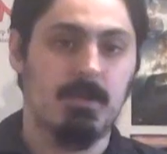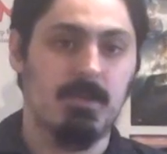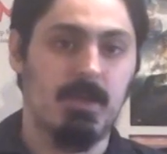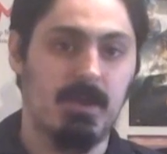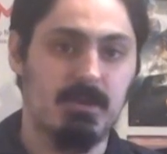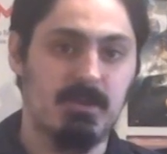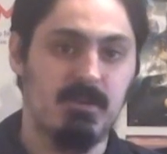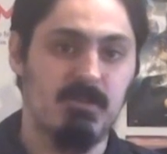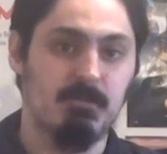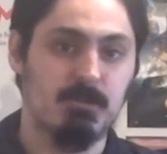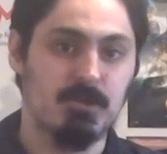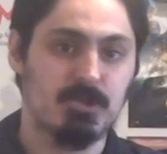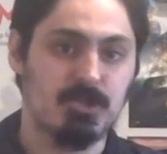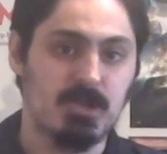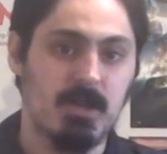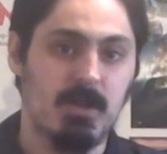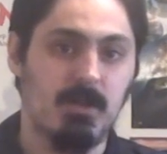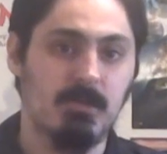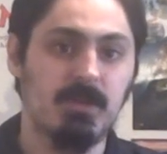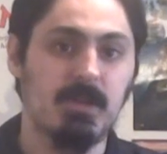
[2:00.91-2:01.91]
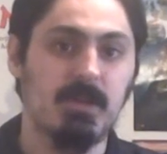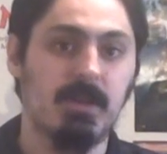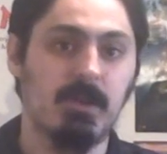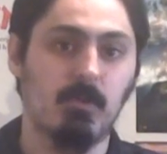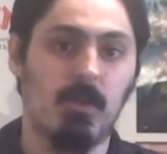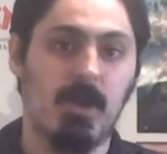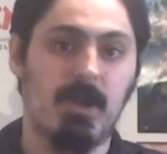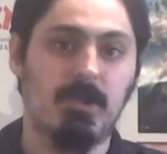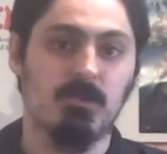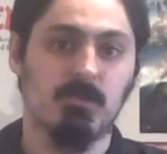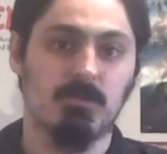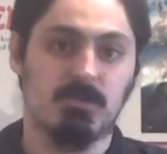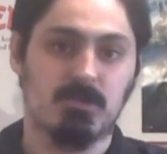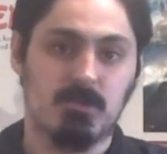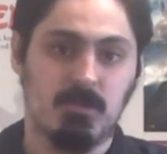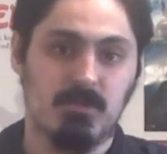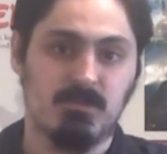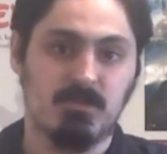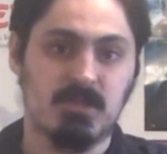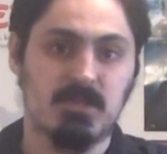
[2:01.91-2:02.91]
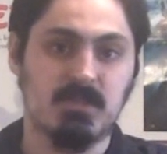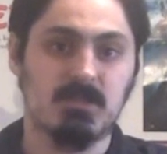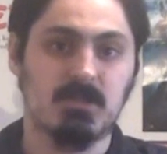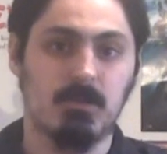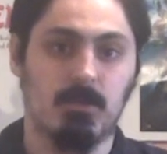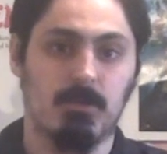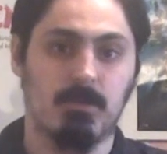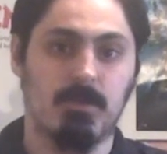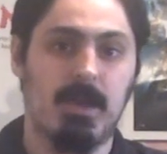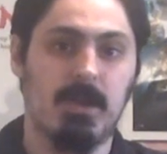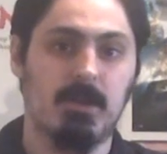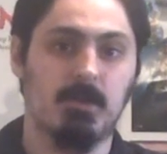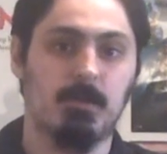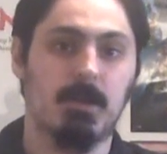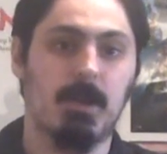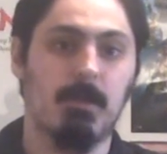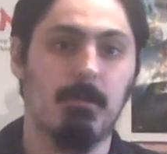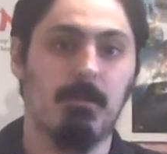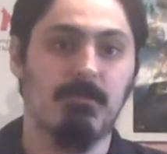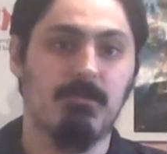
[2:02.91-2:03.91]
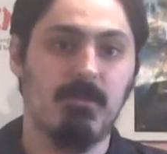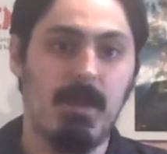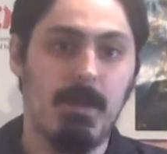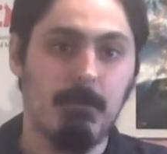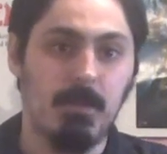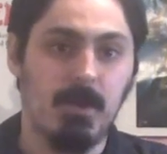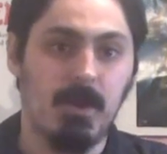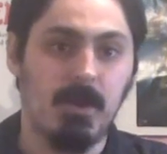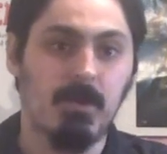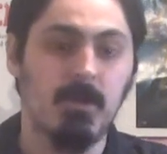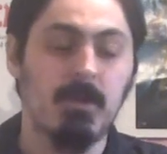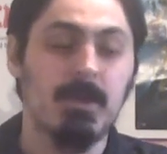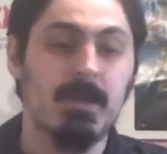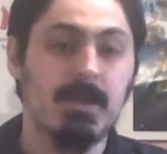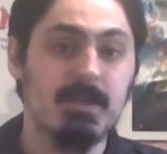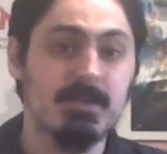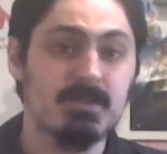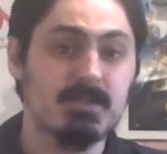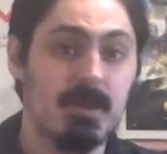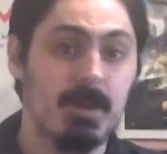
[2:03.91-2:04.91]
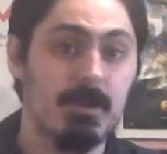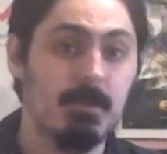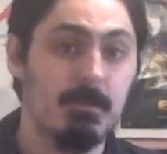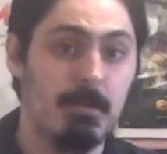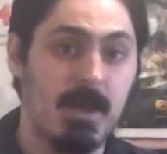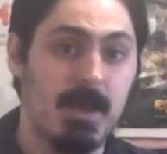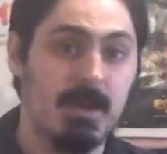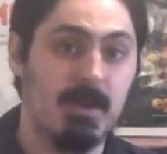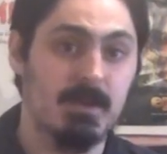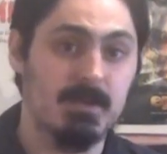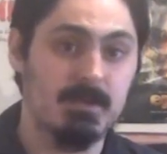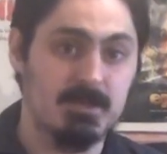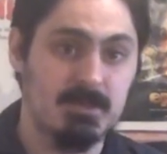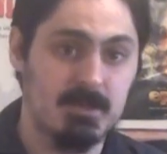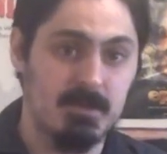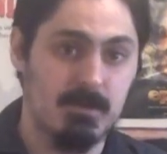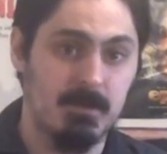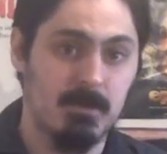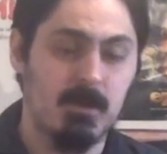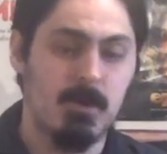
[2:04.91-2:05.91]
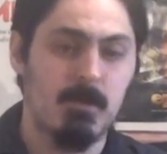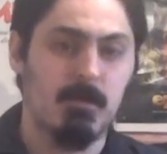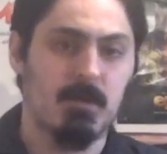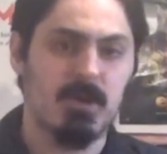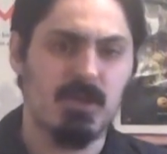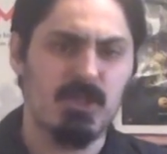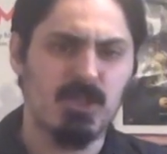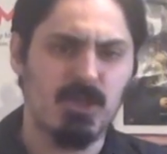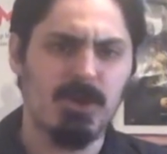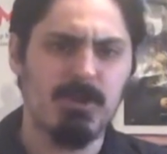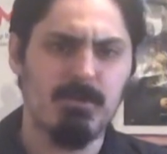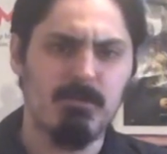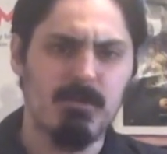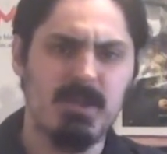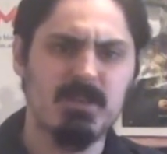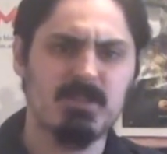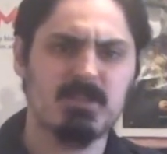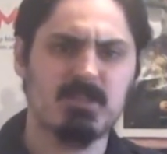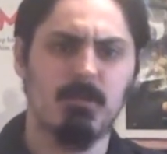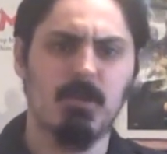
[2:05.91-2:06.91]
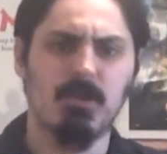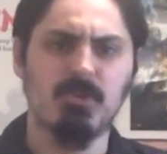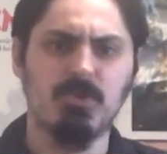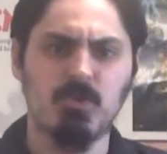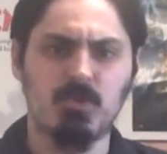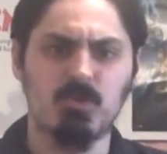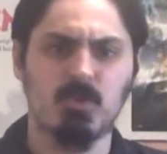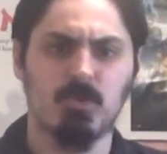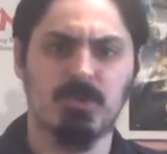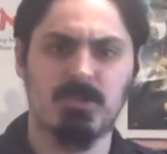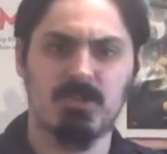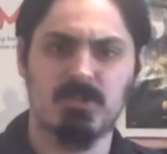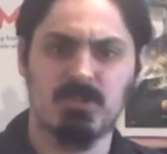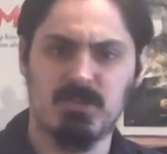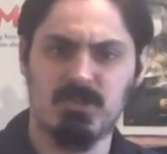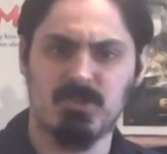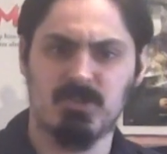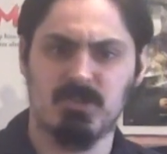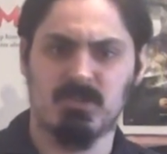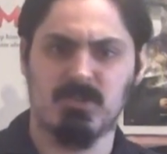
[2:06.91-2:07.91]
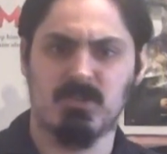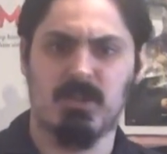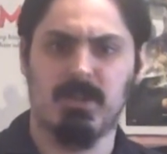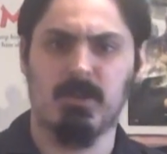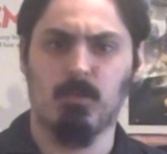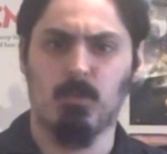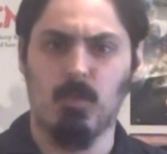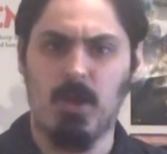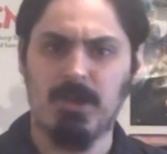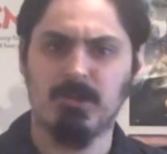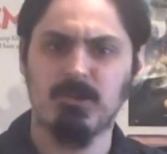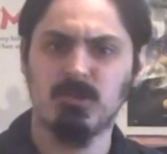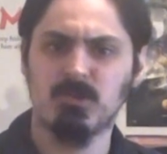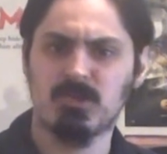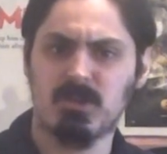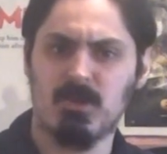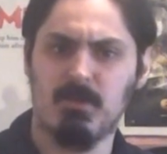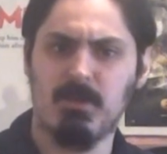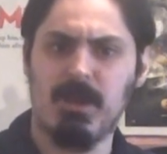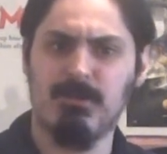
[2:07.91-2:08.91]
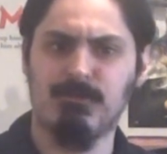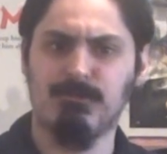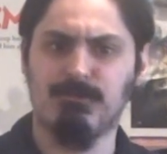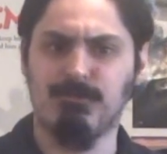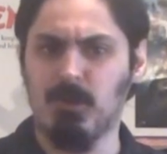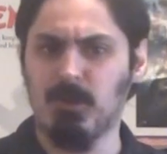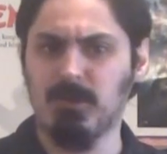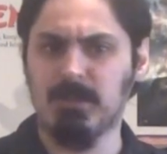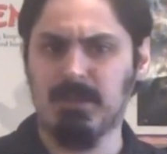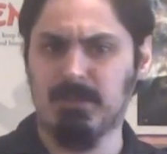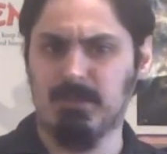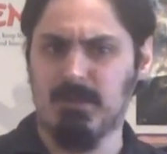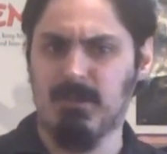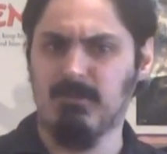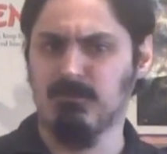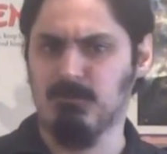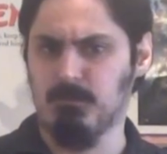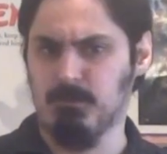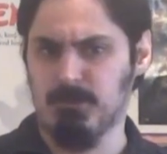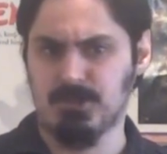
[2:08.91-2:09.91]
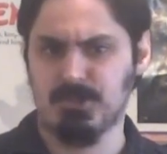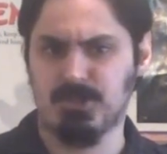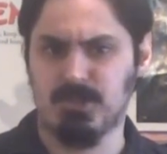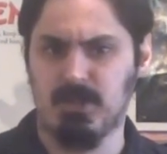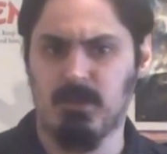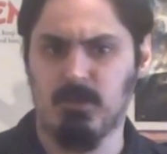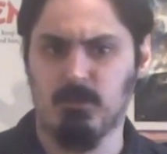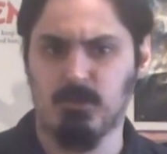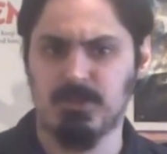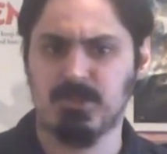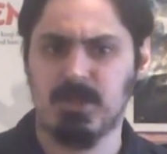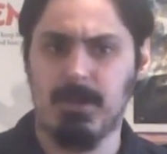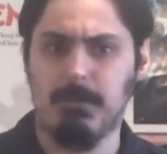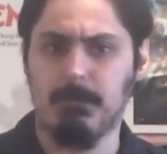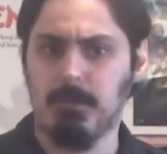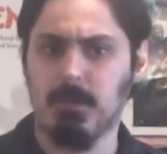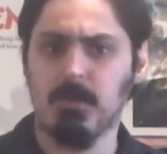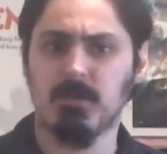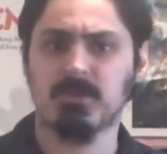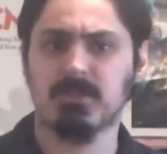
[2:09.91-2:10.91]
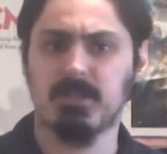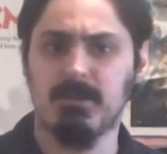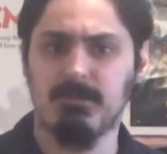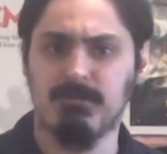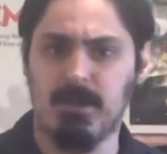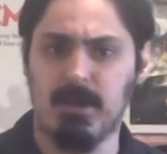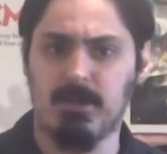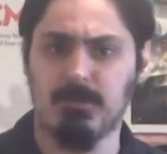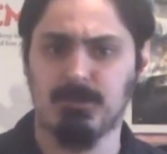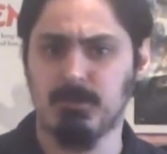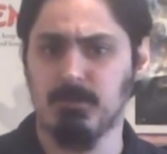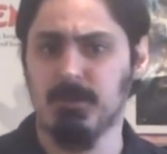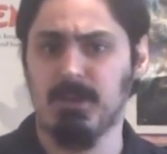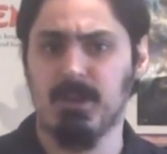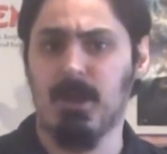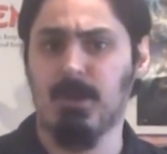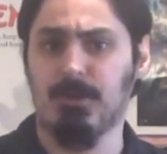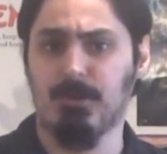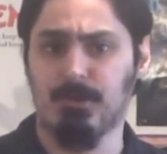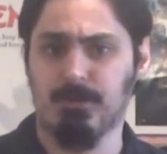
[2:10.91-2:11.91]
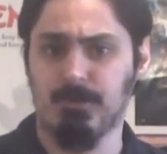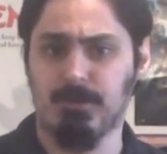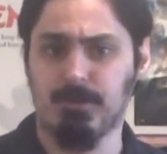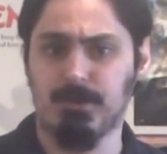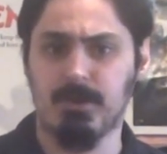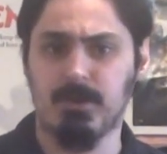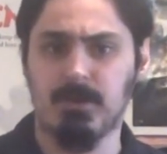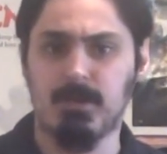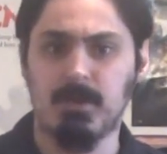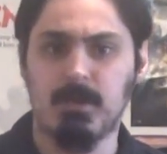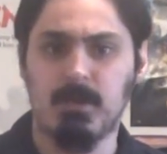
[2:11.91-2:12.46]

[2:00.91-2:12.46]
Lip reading: The idea of Michelle needing Radu's services to learn how to become a vampire is not a bad idea, but I thought it made some unusual decisions, like Radu somehow falling in love with Michelle, which I personally found to be unearned.